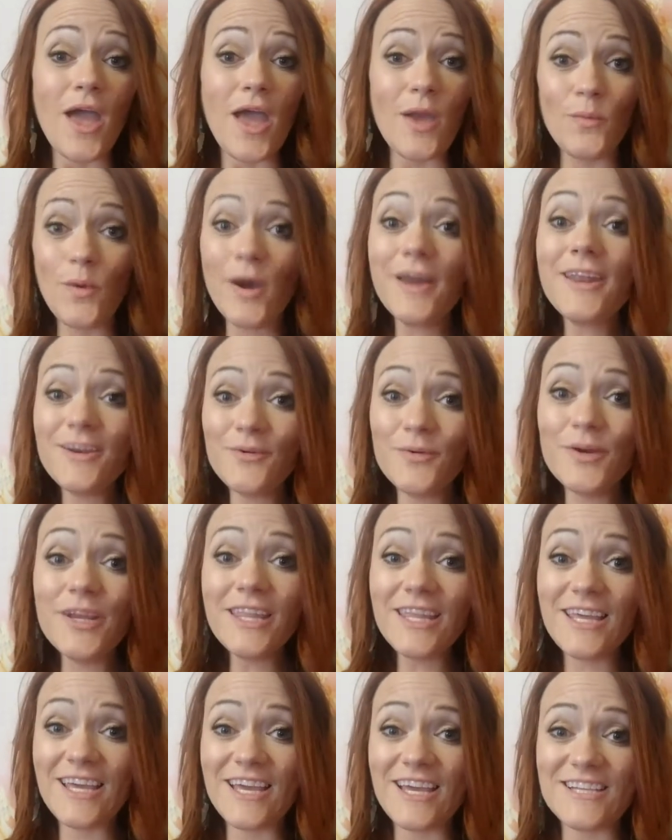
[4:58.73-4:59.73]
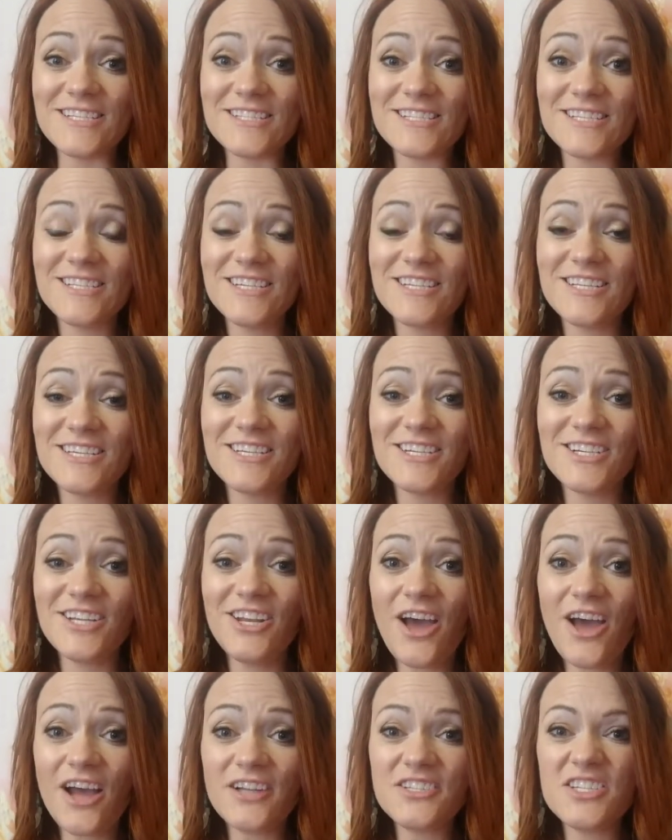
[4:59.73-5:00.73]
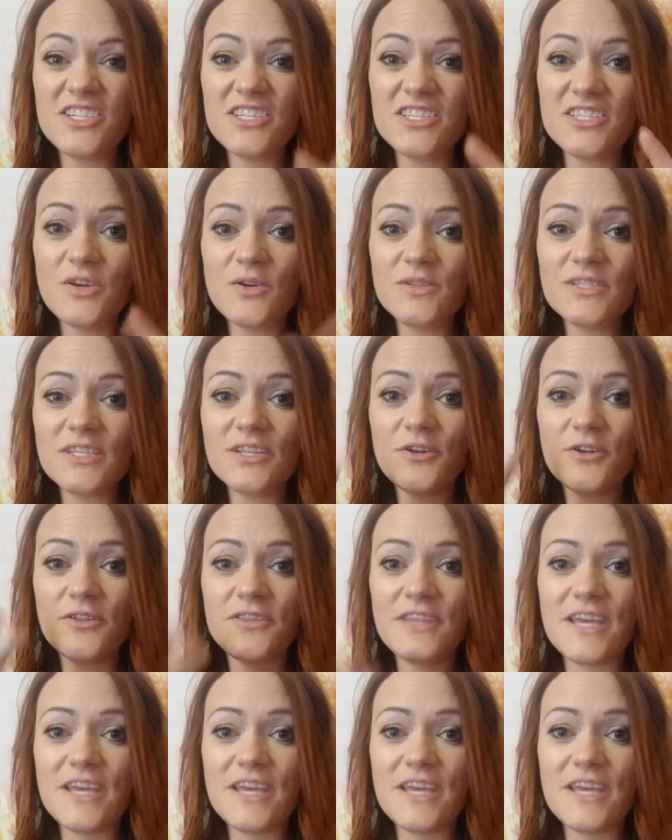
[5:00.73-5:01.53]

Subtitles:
And what it really is, Not just those little